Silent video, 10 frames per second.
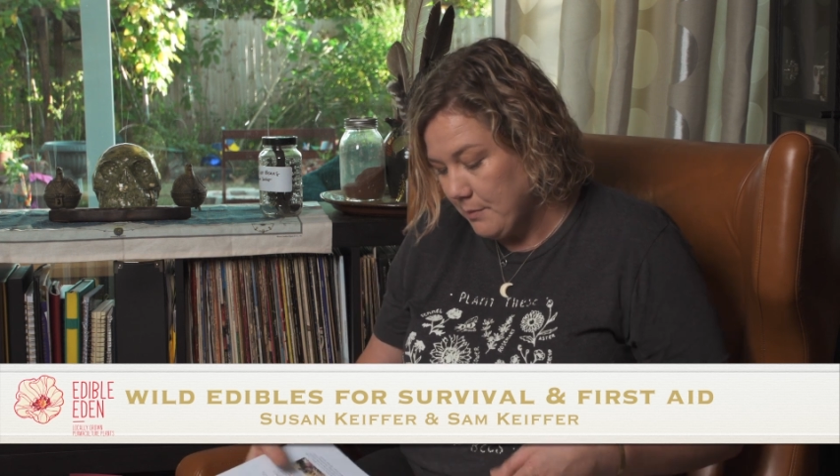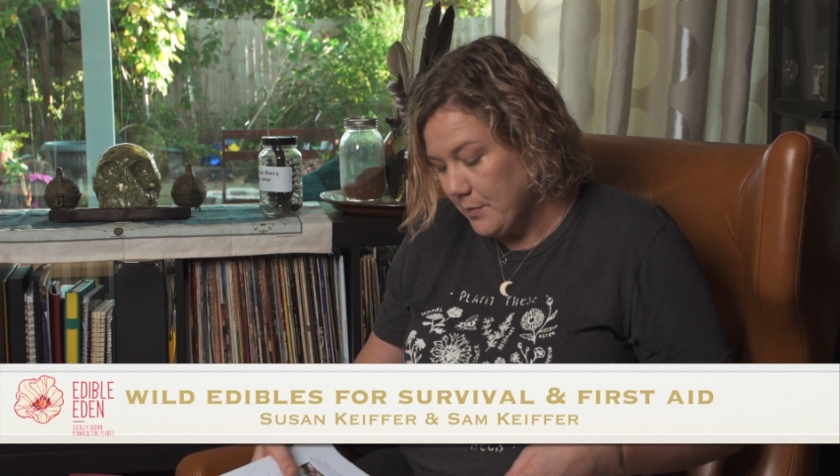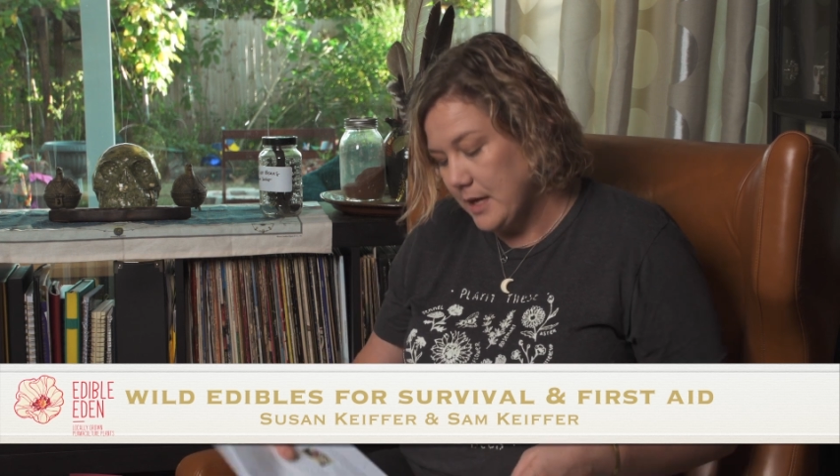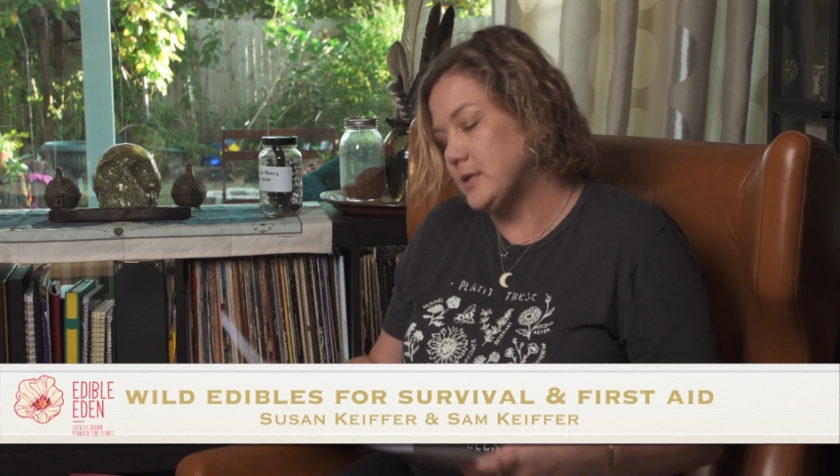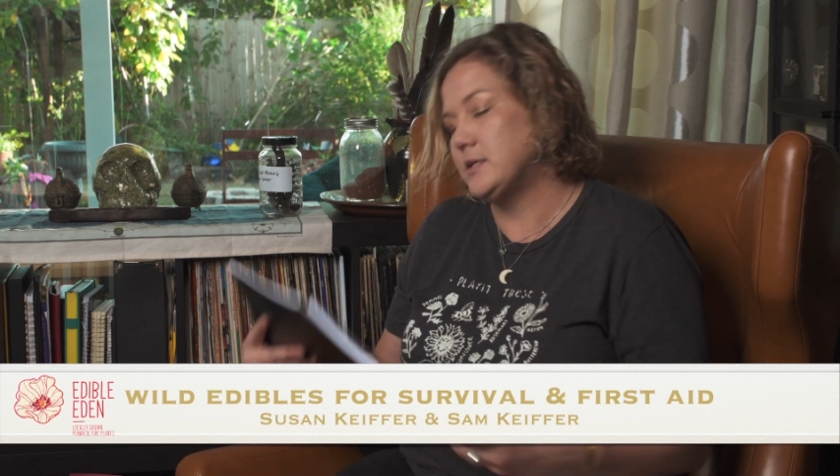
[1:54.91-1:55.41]

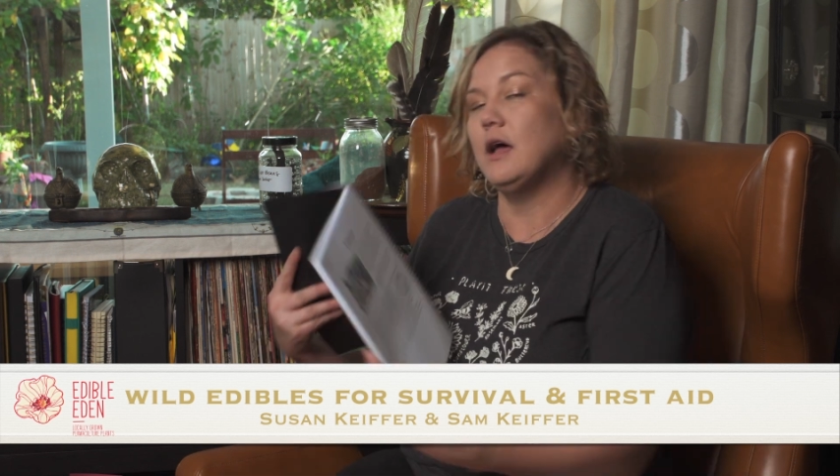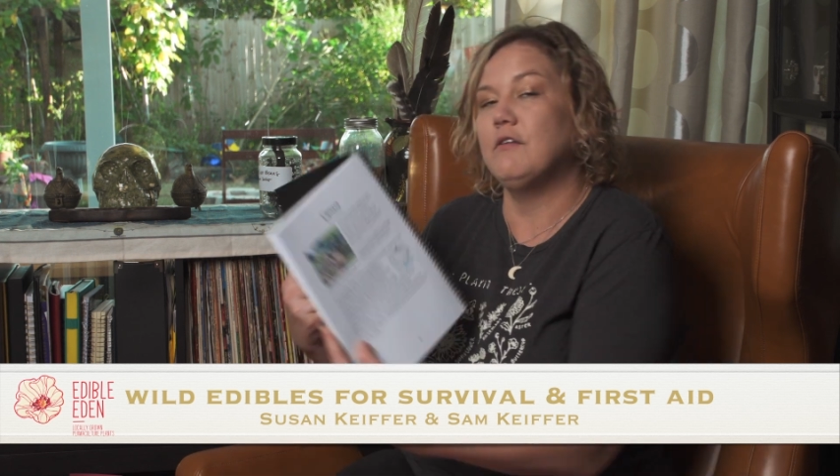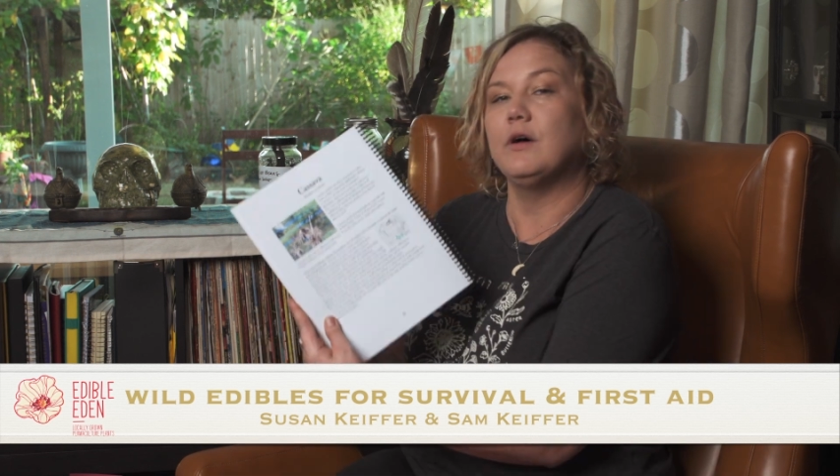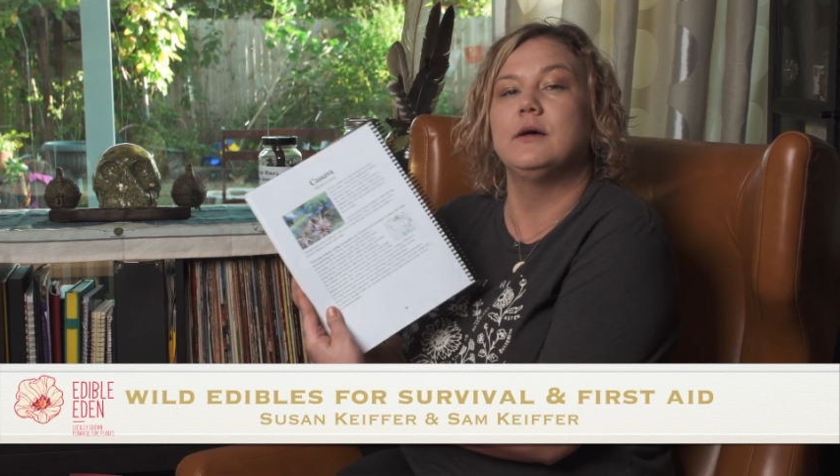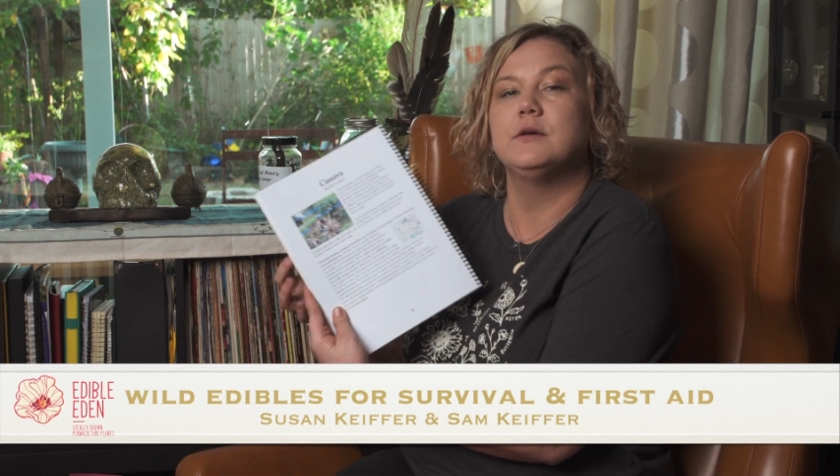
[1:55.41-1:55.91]
like
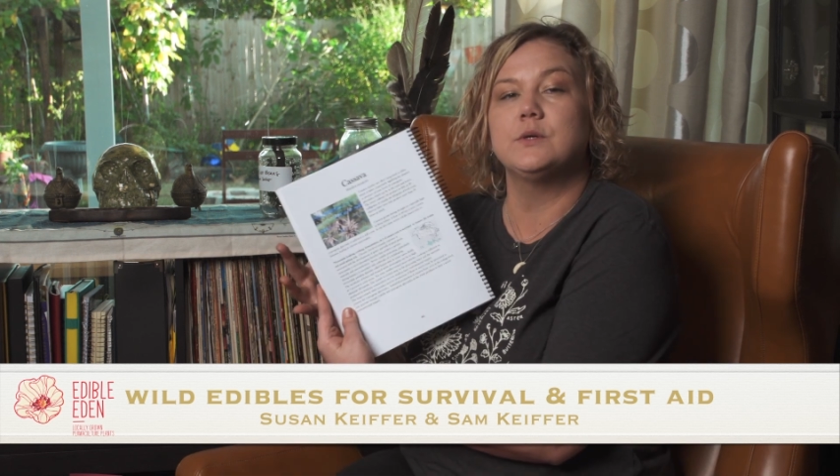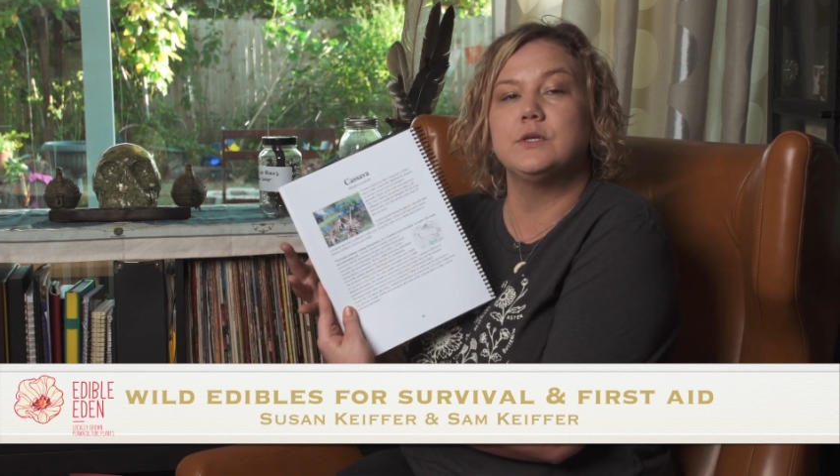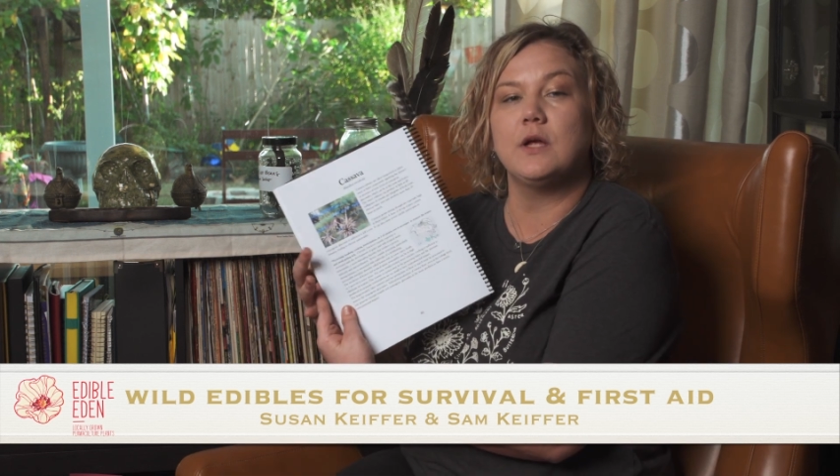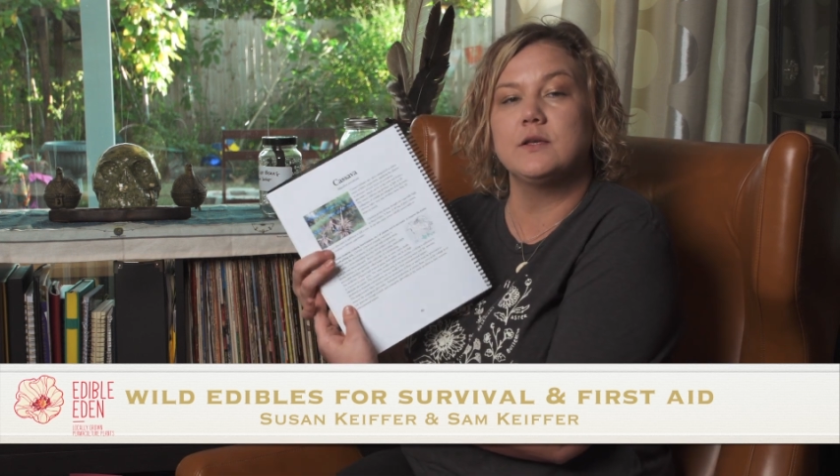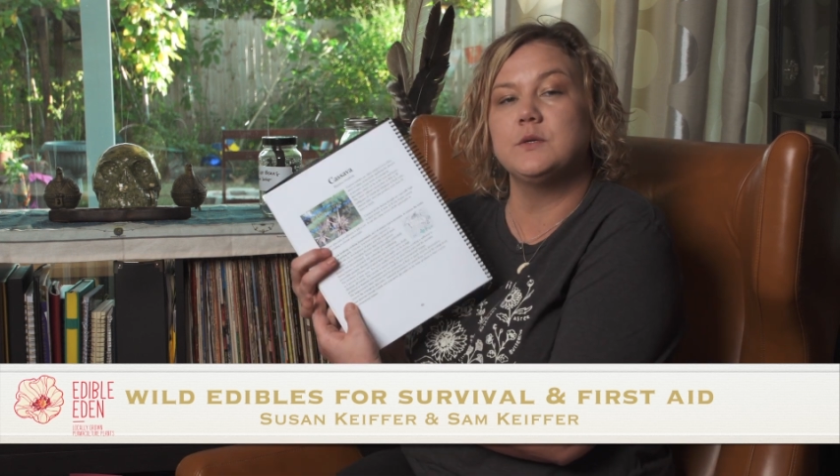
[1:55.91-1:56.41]
cassava. So
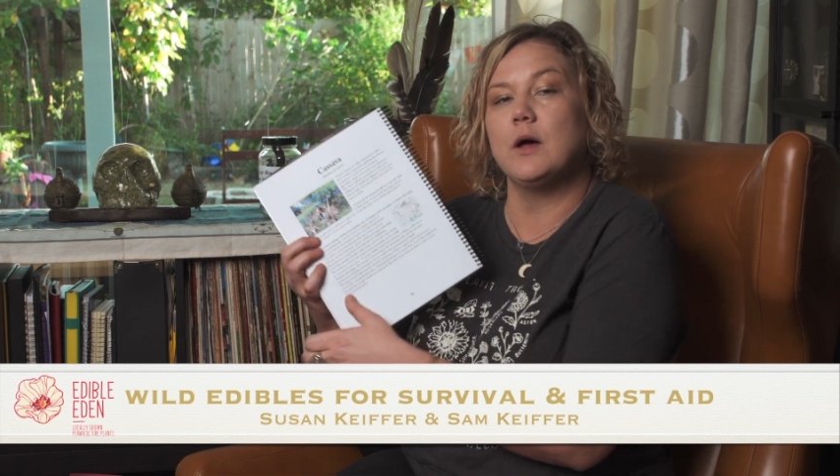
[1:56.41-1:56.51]
it talks